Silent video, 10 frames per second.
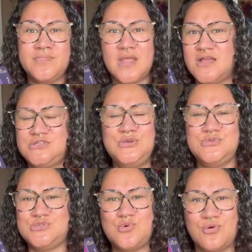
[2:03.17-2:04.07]
a
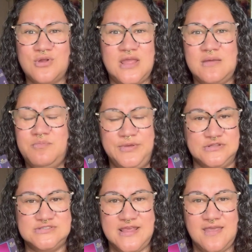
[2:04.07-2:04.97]
2-story
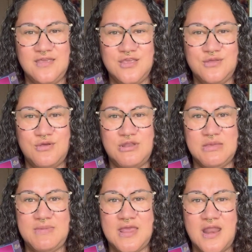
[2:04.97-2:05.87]
building, you know what I
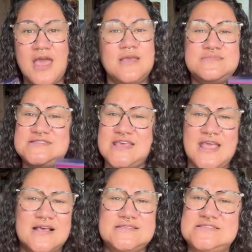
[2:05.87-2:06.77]
mean? I'm
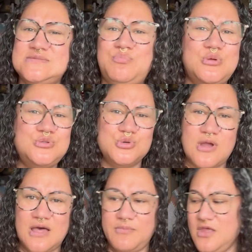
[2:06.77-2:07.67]
saying a simple
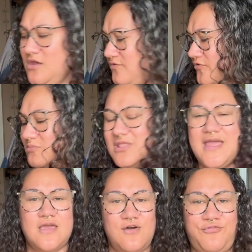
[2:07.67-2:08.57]
drop from
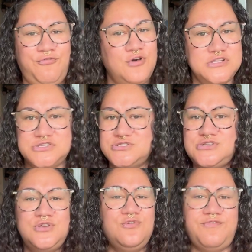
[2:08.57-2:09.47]
like a foot,
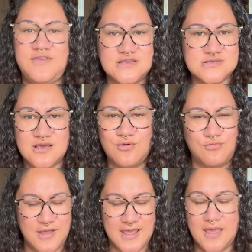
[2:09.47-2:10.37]
2 feet
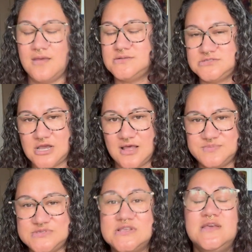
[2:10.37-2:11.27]
away
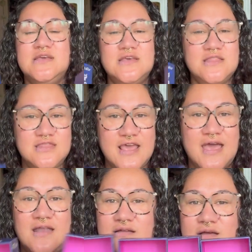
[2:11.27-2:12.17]
tops.
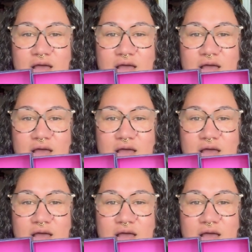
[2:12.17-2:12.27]
That